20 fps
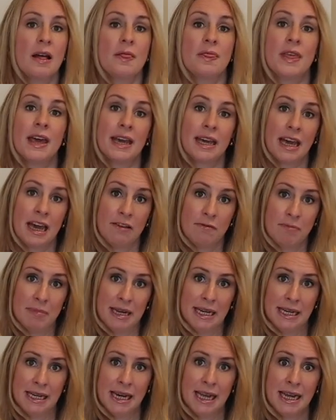That gave me
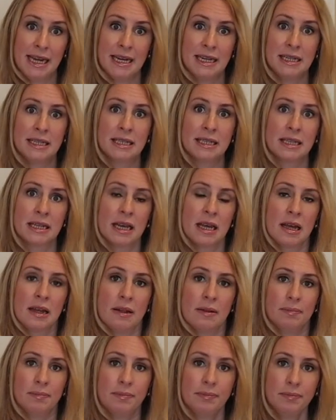leads,
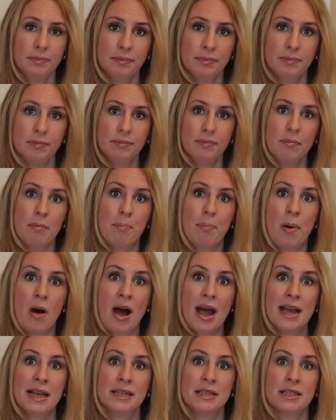
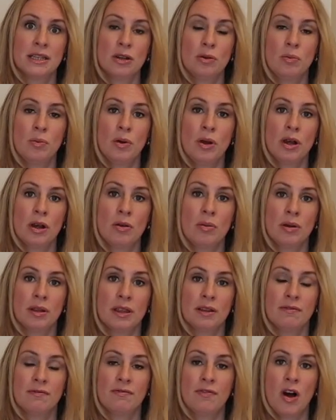buyers to work with
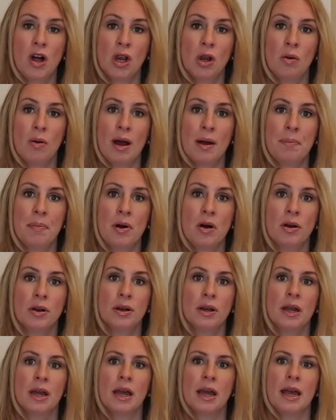and follow up
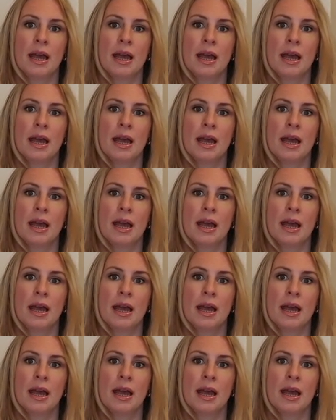on,